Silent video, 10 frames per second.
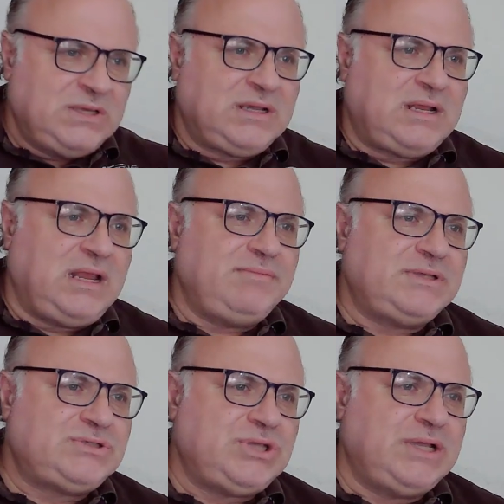
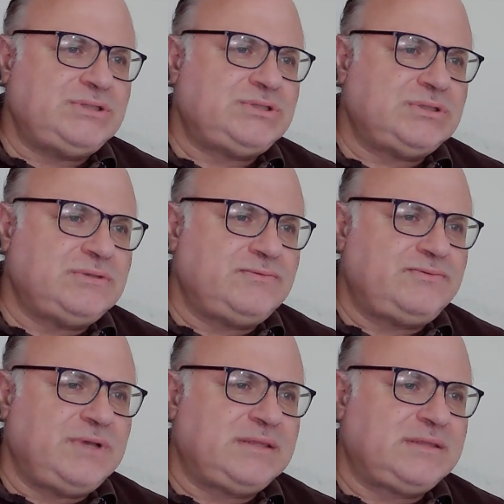Climate change
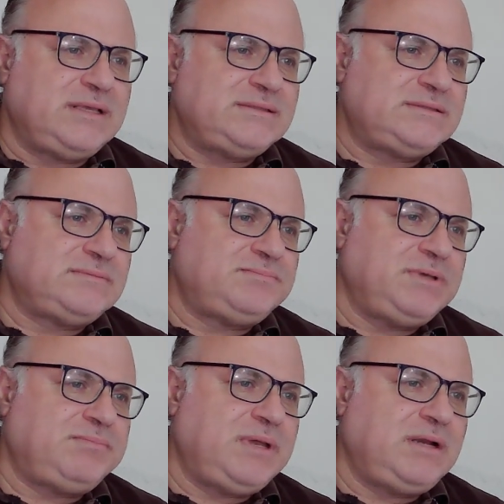threatens
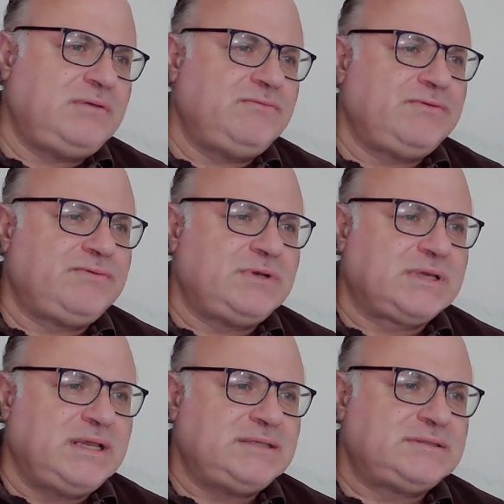people with
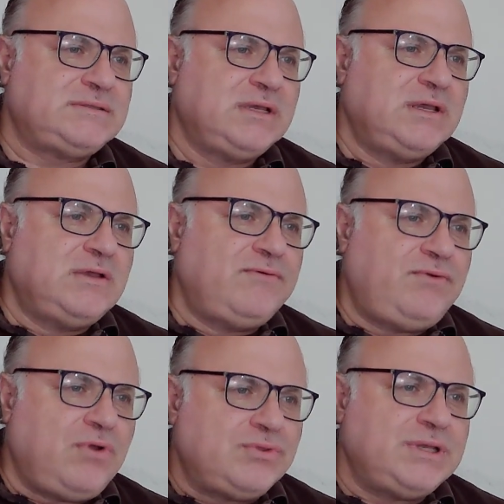increased
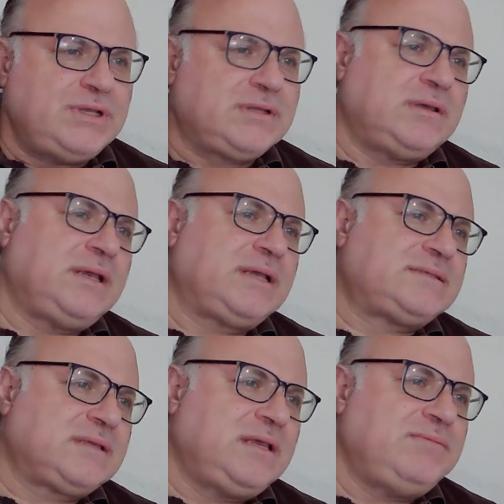flooding,
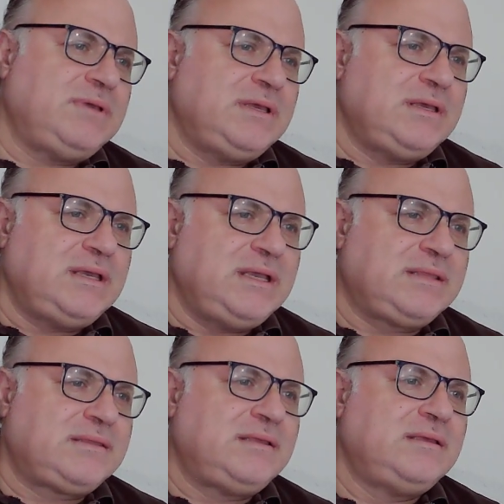extreme
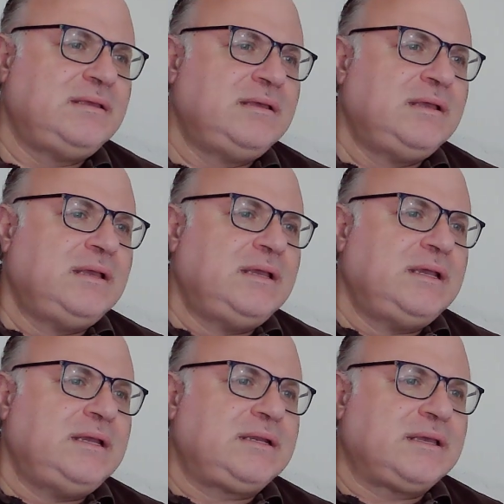heat,
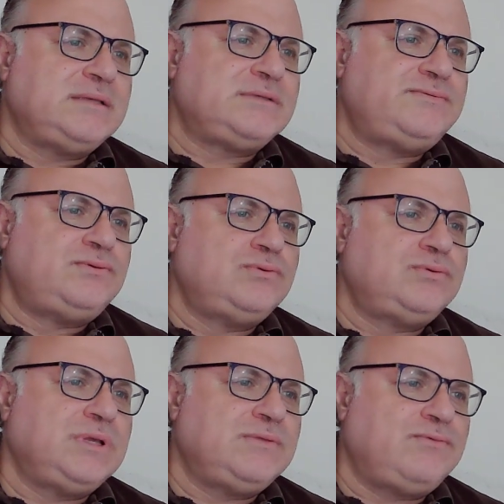increased food
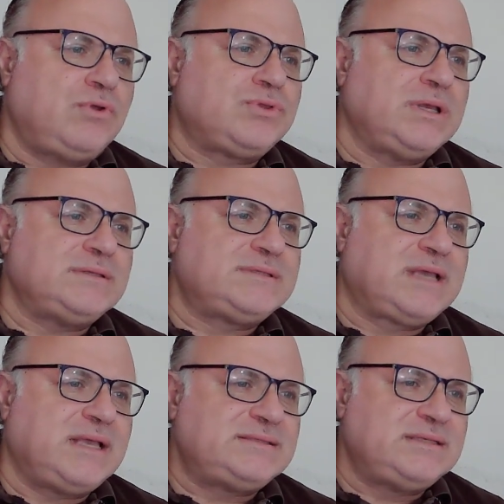and water
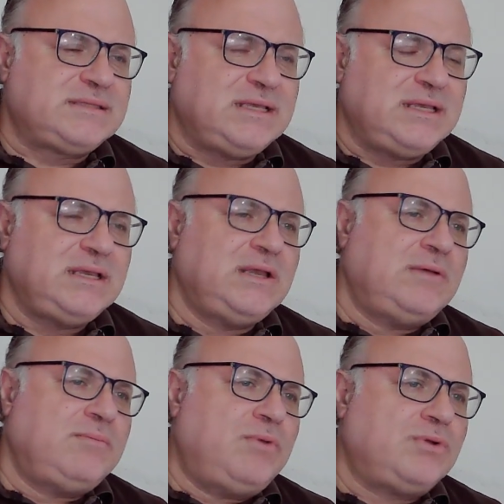scarcity,
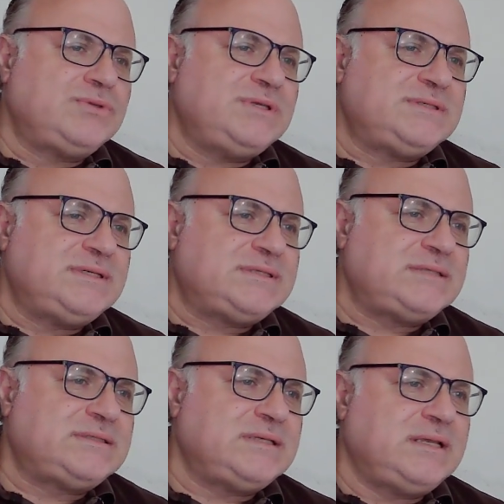more
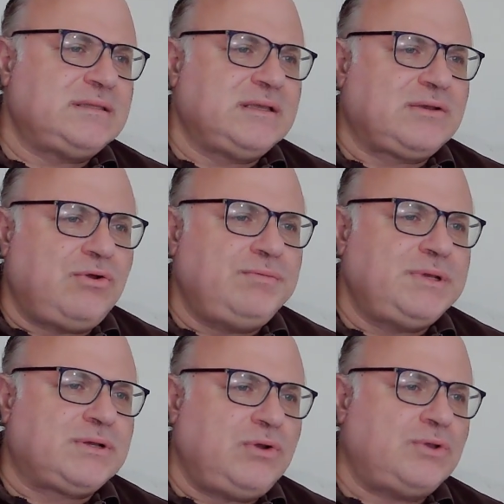diseases, and
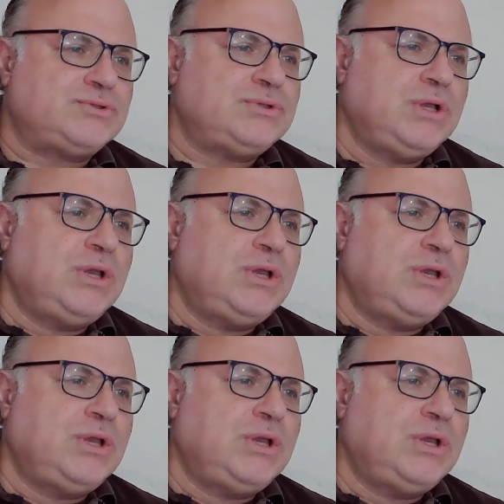economic loss.